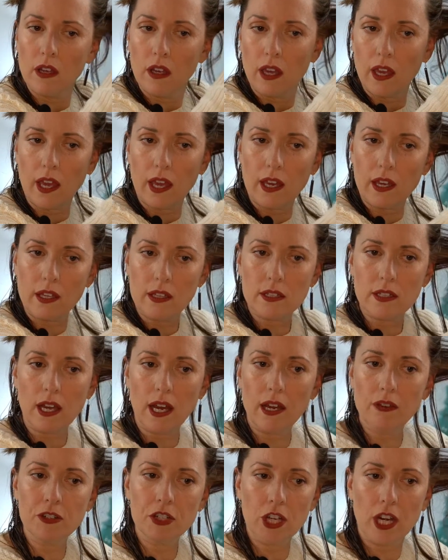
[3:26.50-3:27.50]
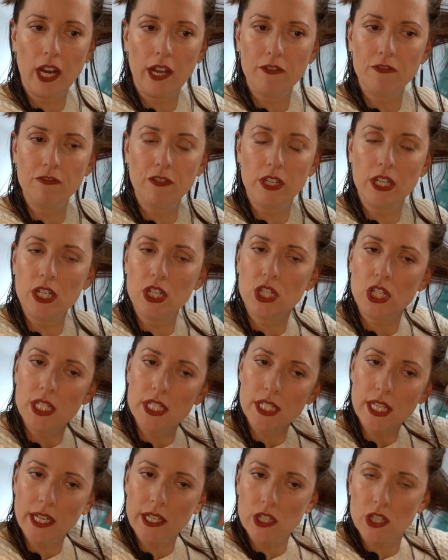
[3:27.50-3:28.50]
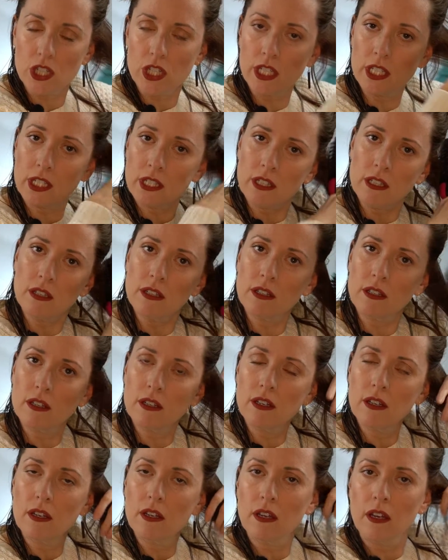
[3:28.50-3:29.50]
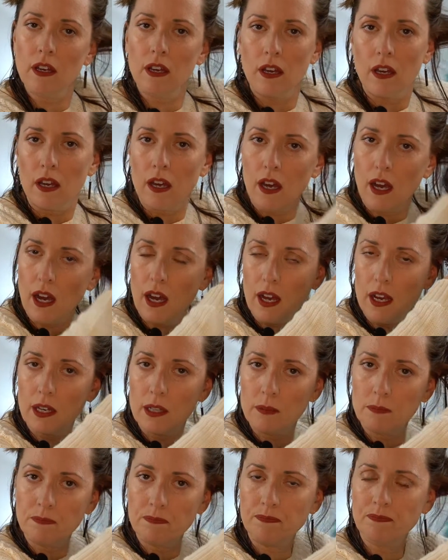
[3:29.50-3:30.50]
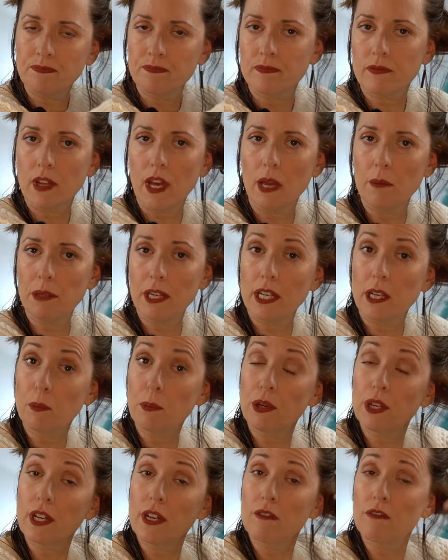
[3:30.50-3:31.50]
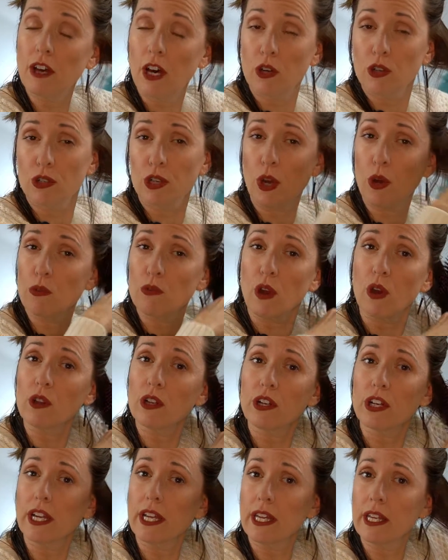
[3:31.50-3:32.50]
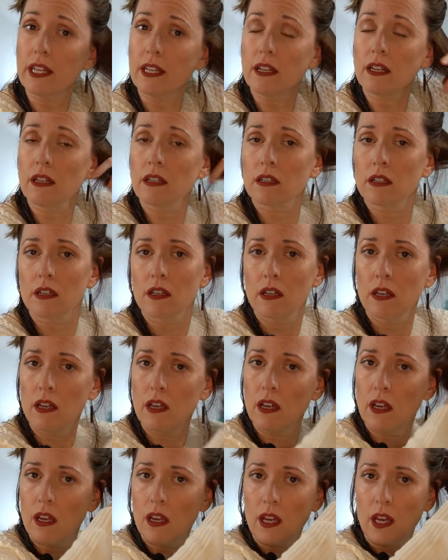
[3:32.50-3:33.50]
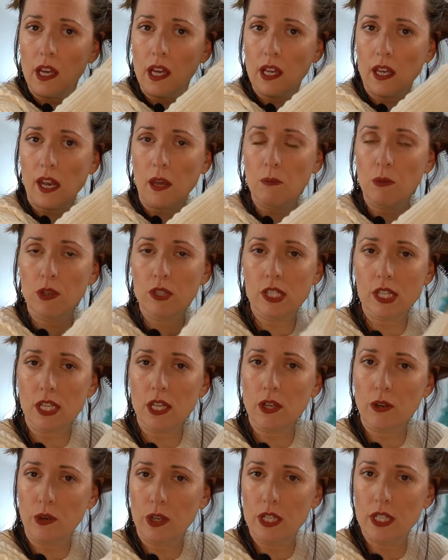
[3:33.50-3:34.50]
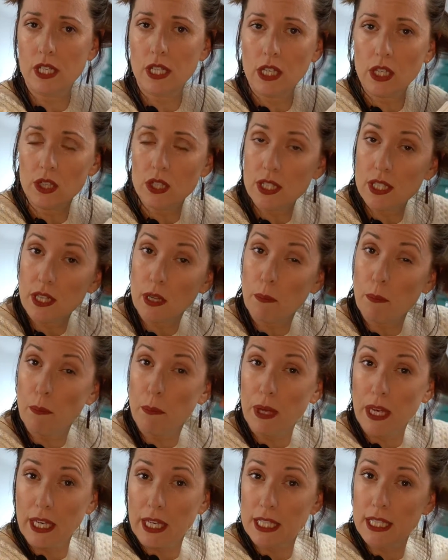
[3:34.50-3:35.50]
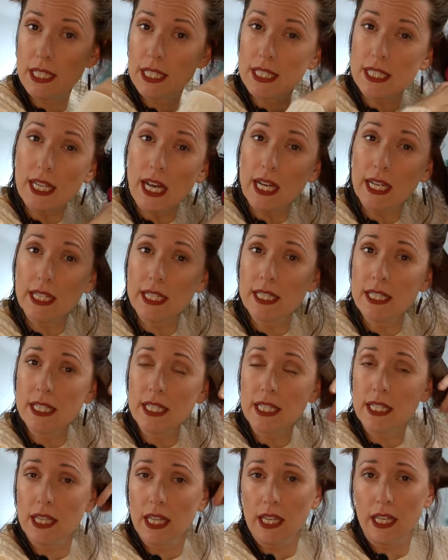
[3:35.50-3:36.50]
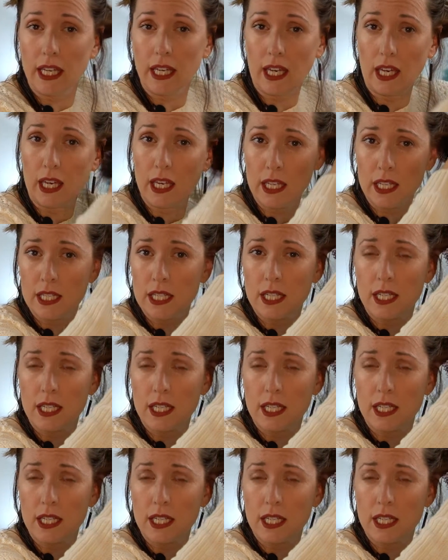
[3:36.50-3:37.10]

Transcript: And after I finish a section, I'm going to put a Velcro roller in. And I'm mostly going to use the biggest size in the kit.